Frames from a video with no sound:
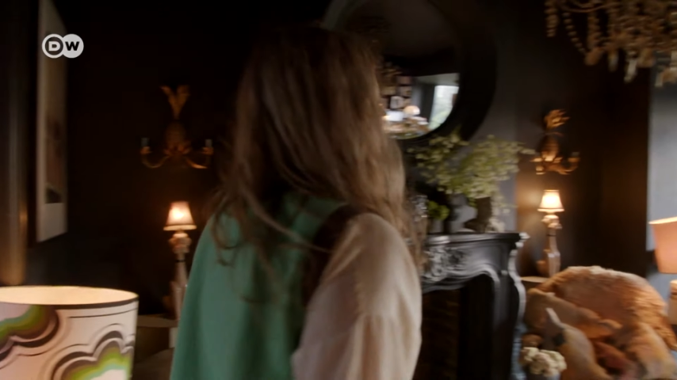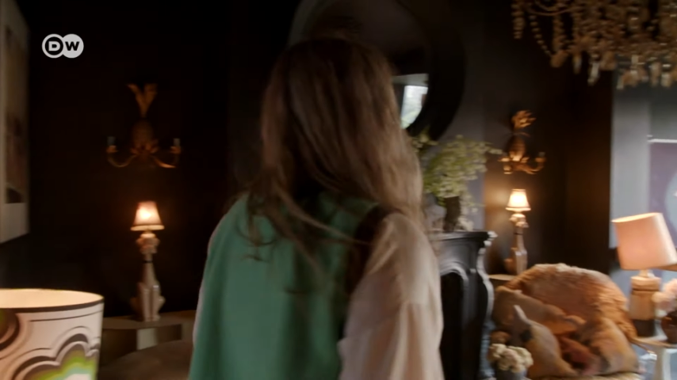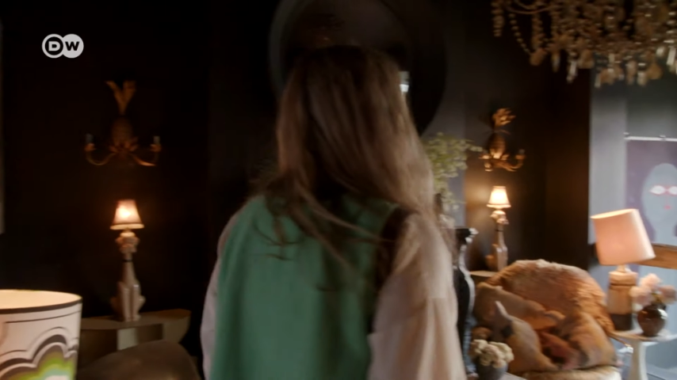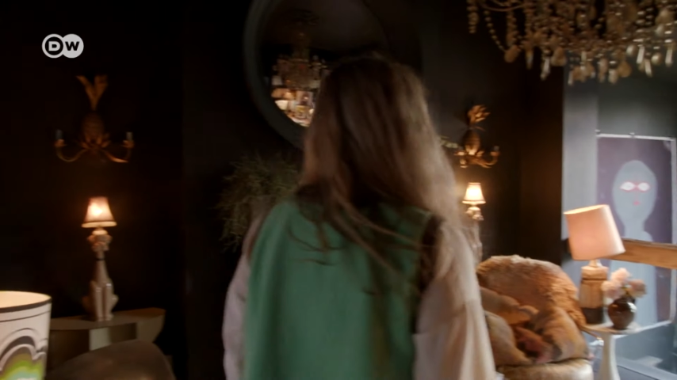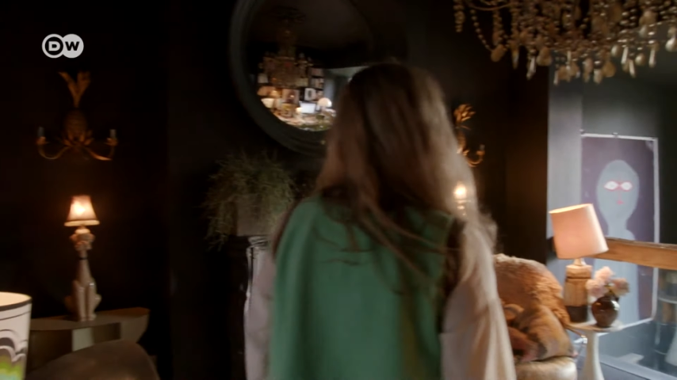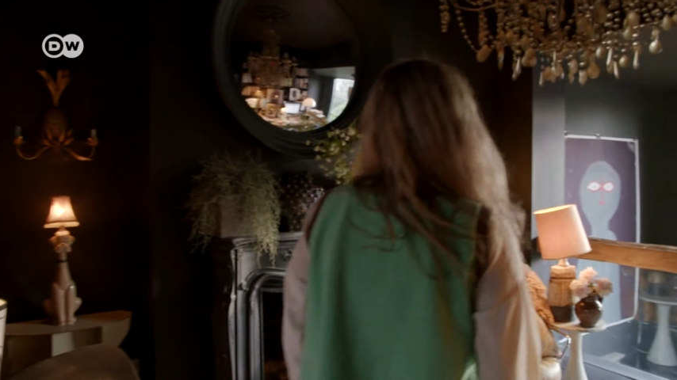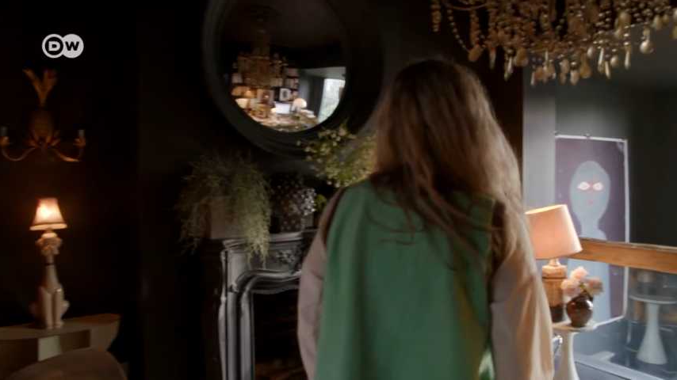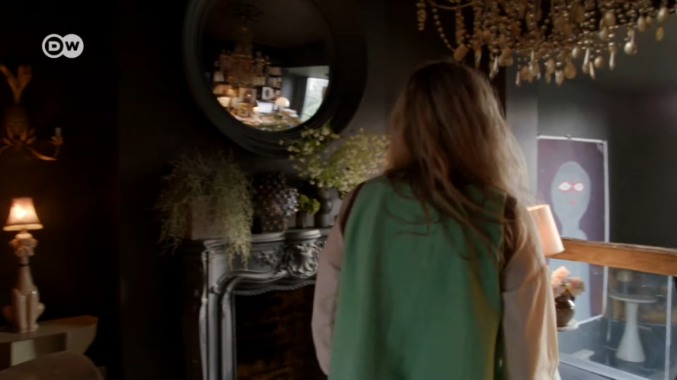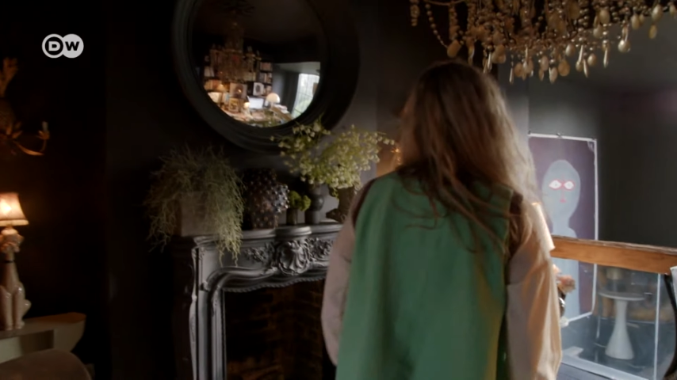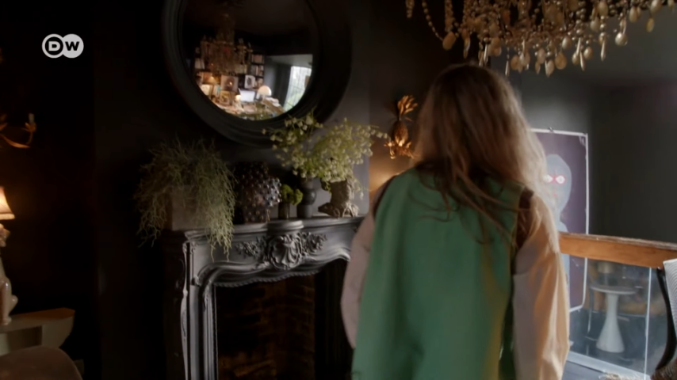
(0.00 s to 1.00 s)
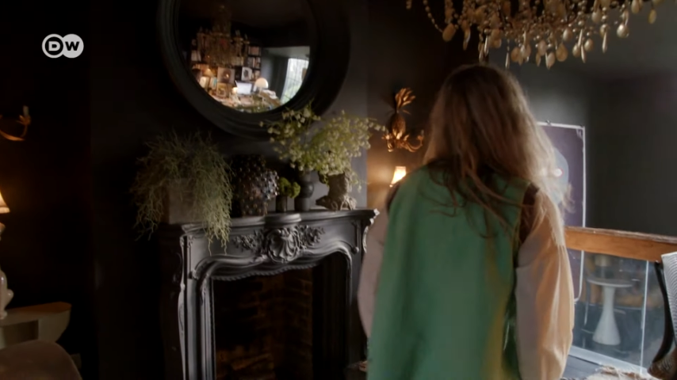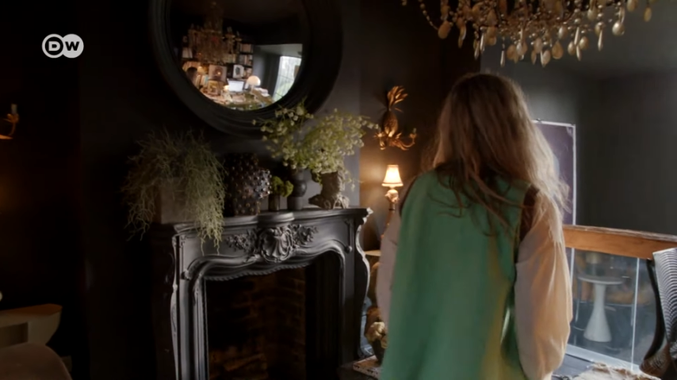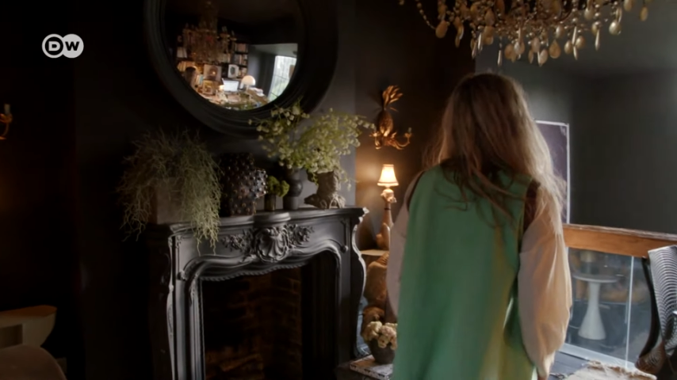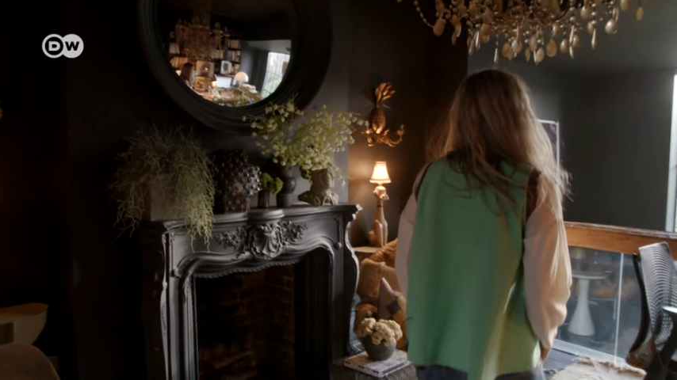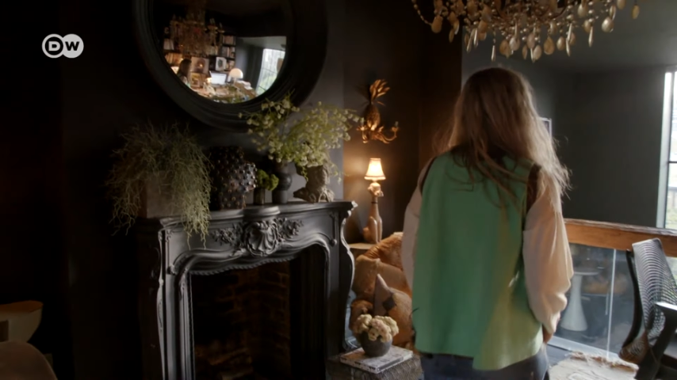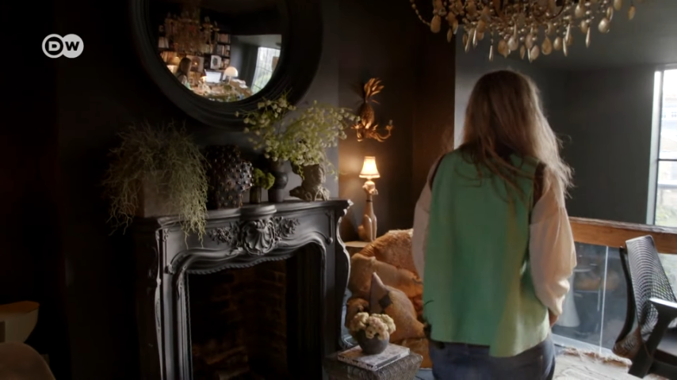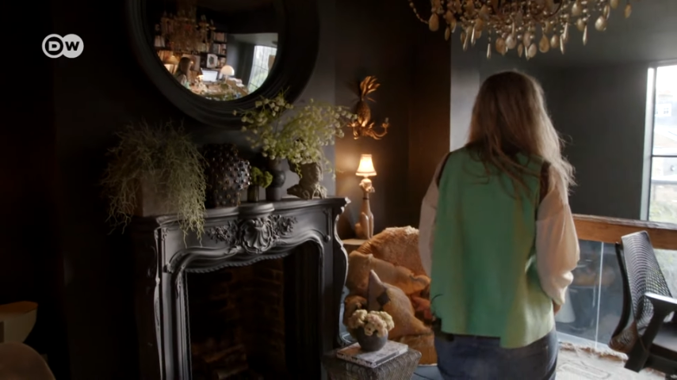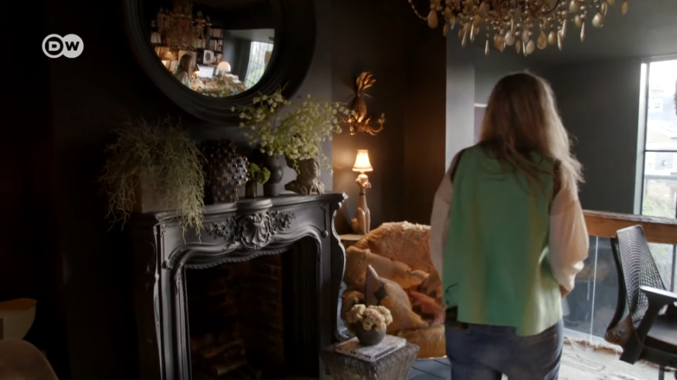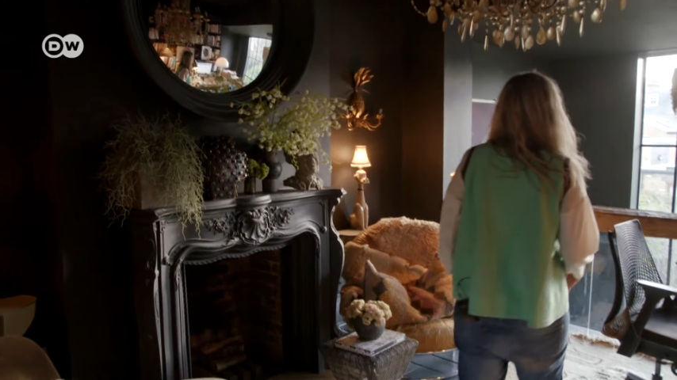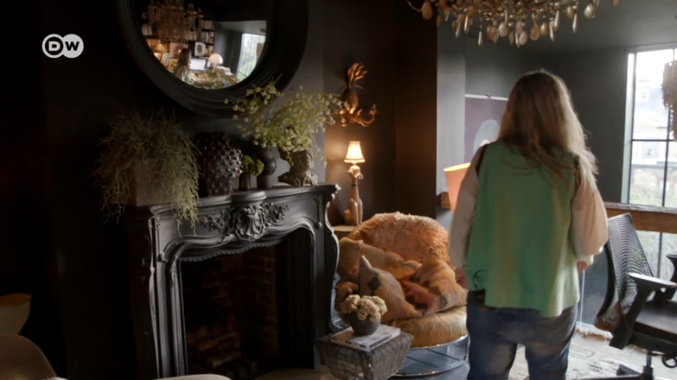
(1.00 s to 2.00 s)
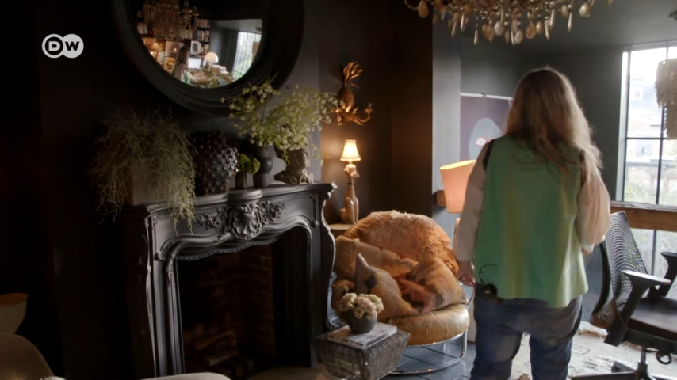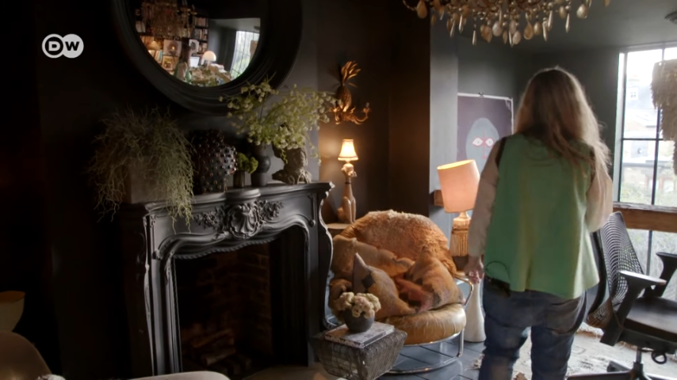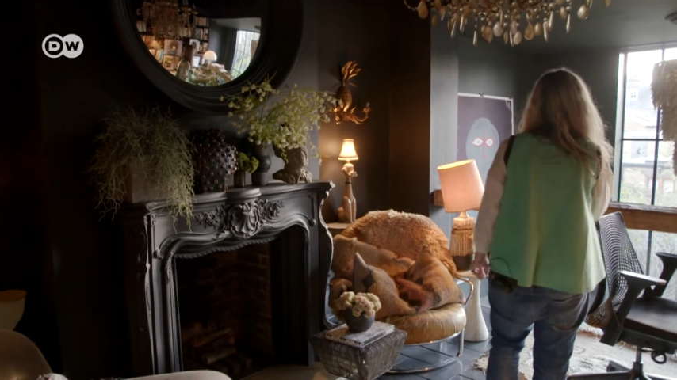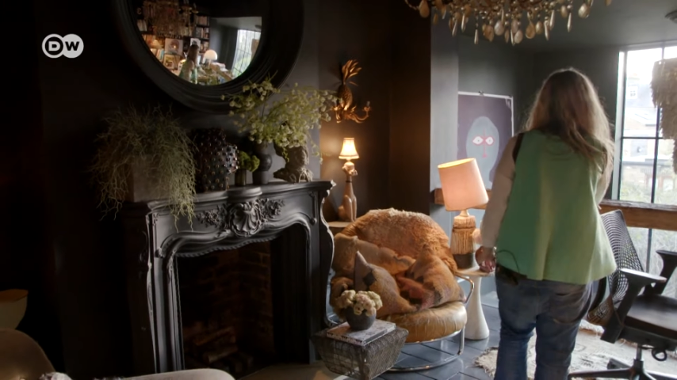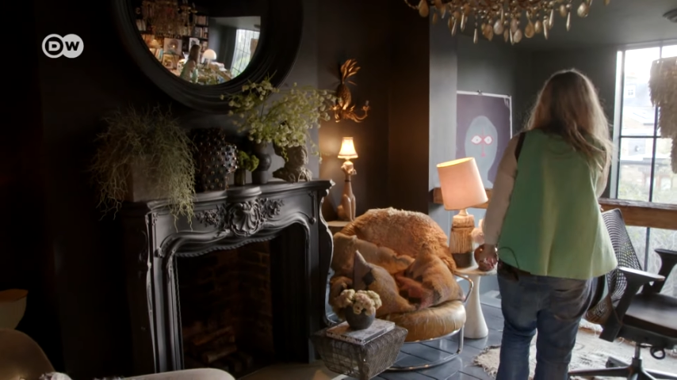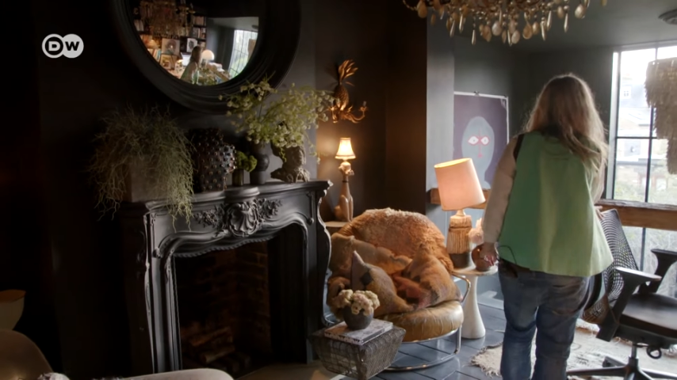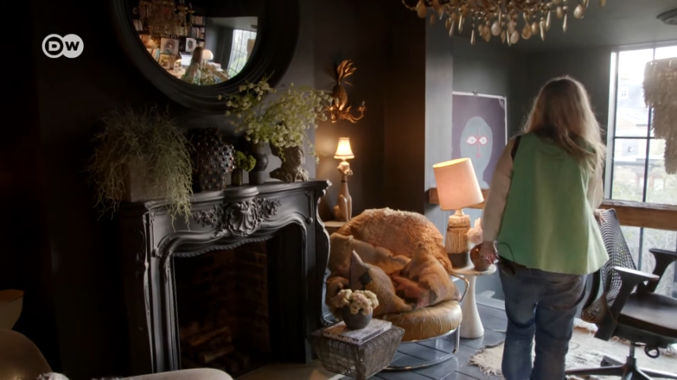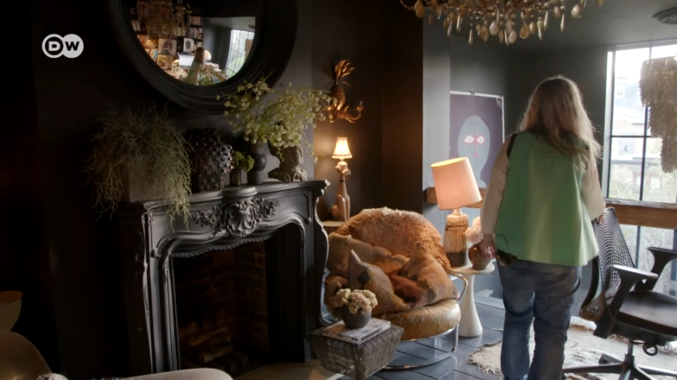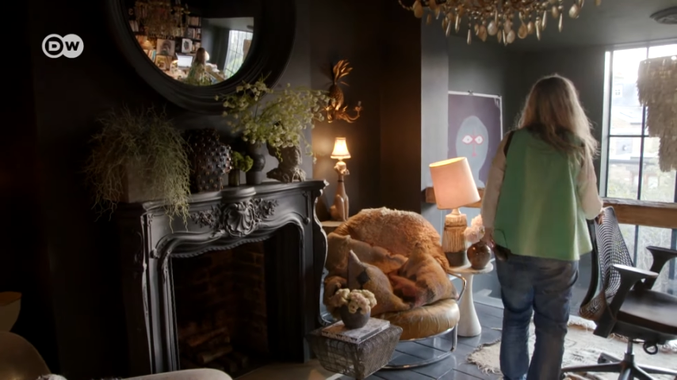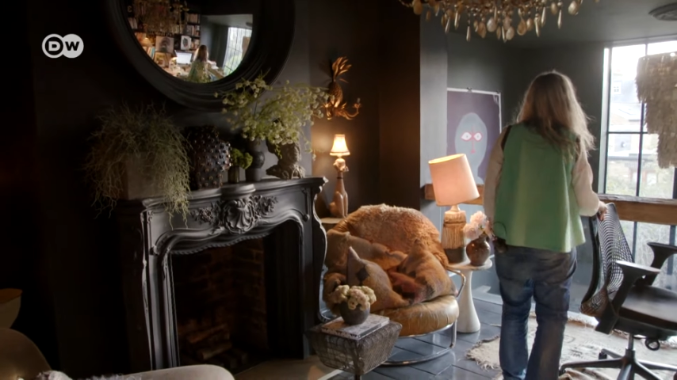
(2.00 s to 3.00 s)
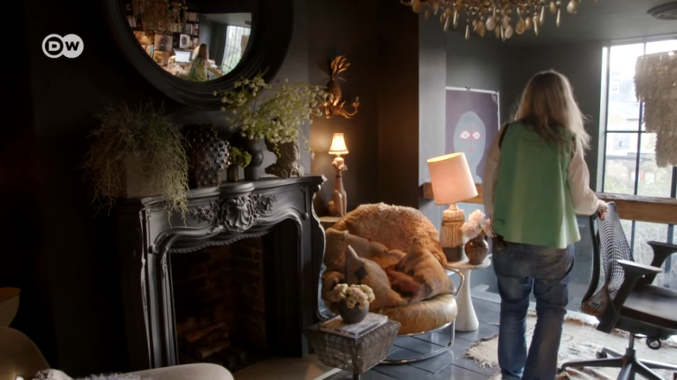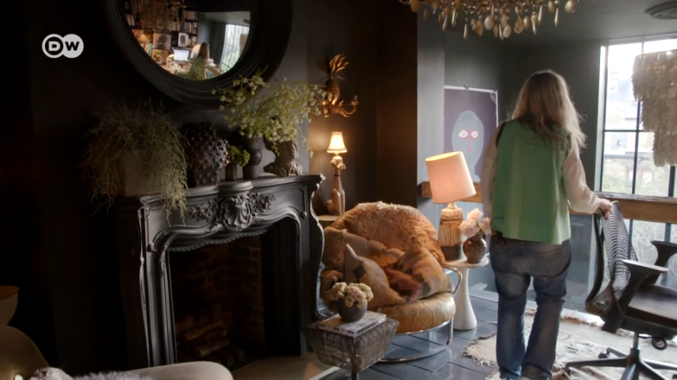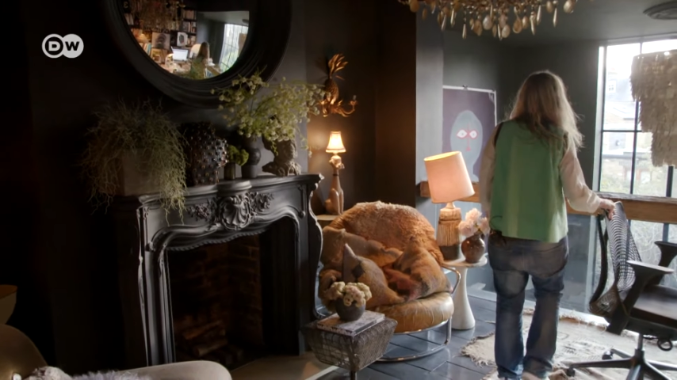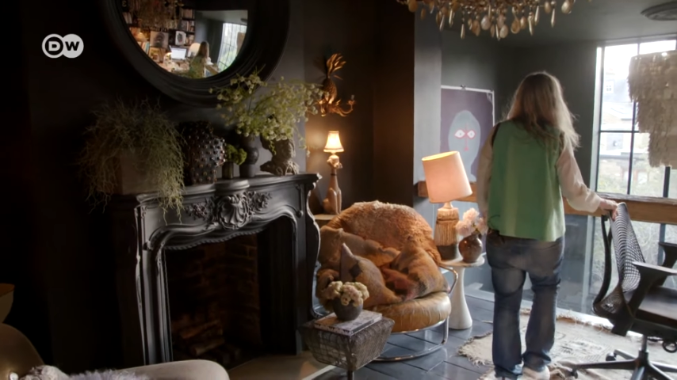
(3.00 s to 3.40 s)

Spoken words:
[unreadable: no face in view]